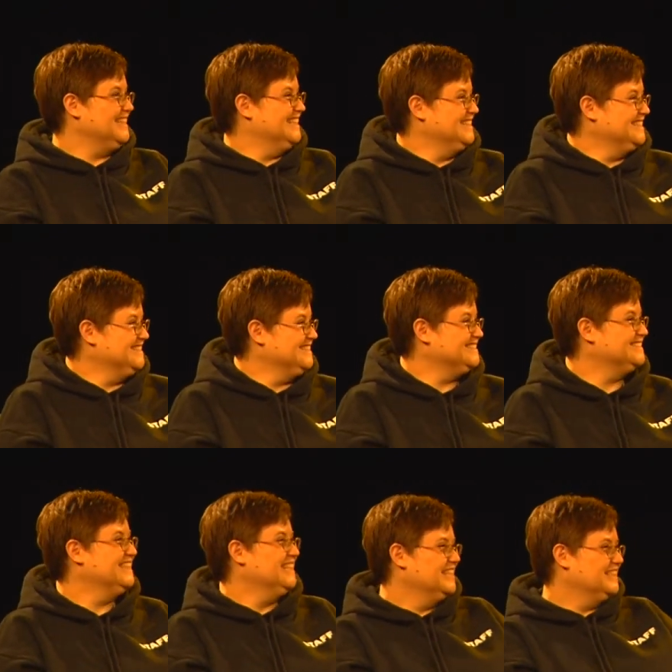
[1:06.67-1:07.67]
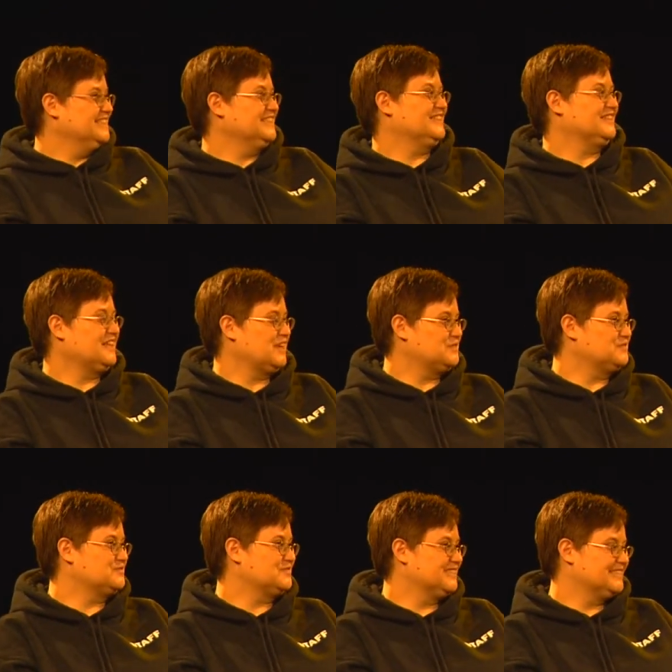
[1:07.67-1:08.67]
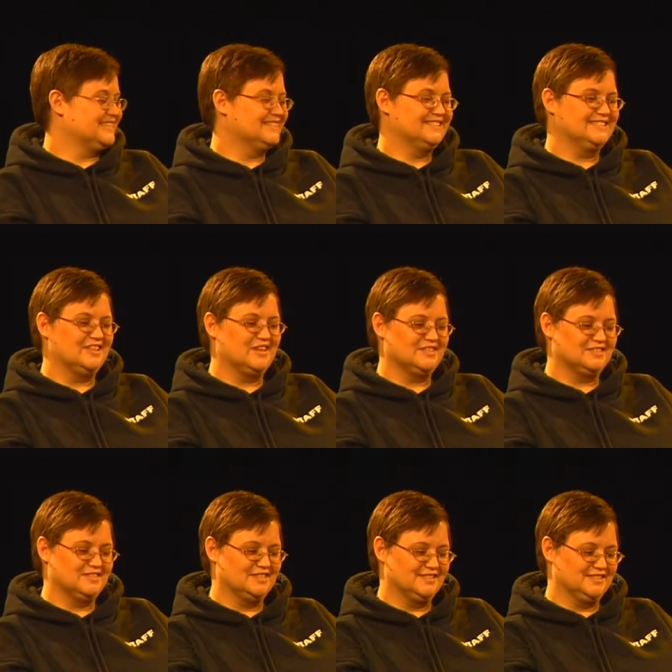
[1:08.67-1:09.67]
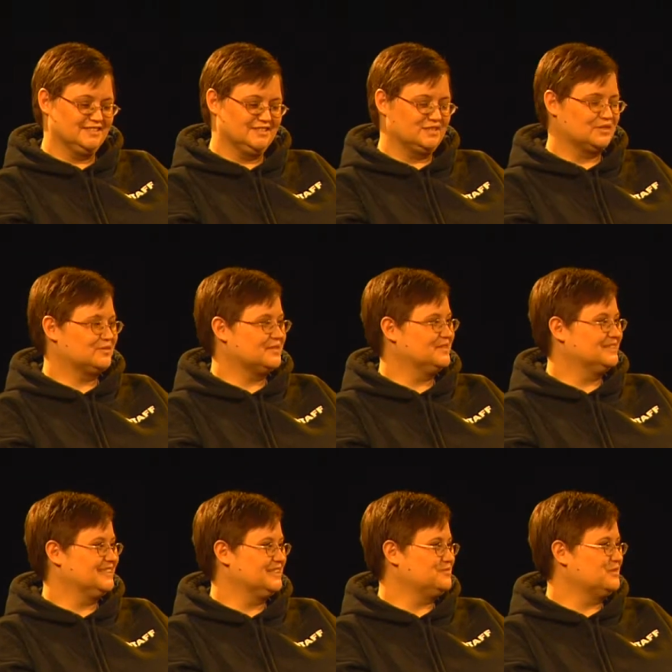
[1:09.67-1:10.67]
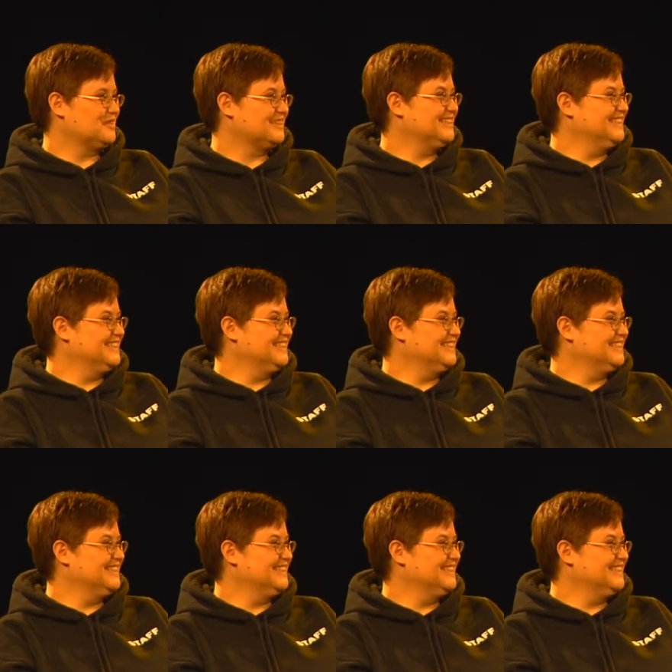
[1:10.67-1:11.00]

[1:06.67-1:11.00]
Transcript: mm -hmm. You know, I wouldn't want to get lost on a dirt road anymore.